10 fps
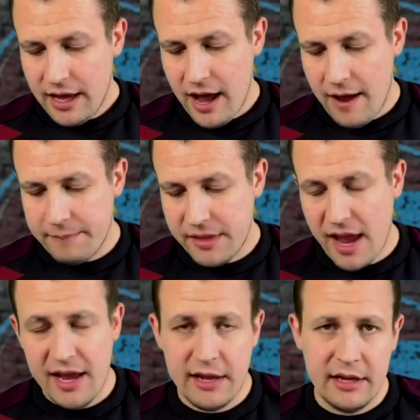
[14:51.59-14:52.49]

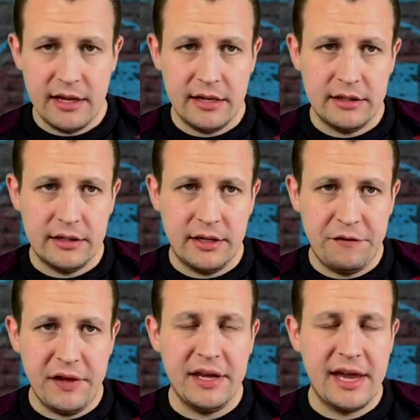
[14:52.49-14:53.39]
Yeah, if
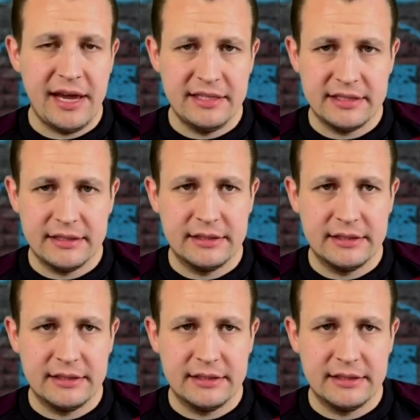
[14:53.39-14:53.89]
he can get his